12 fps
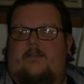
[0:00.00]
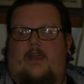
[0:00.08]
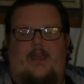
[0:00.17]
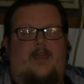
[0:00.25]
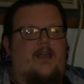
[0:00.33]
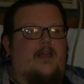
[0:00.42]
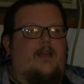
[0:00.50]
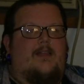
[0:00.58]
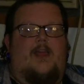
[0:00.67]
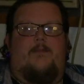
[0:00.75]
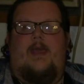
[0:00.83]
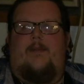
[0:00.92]

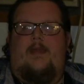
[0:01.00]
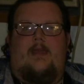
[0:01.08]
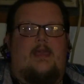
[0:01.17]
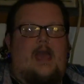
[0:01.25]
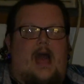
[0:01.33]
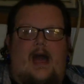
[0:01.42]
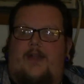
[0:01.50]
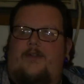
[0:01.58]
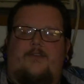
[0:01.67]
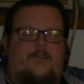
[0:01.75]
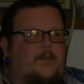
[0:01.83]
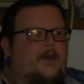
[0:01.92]
Like maybe God
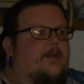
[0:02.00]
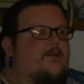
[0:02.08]
or somebody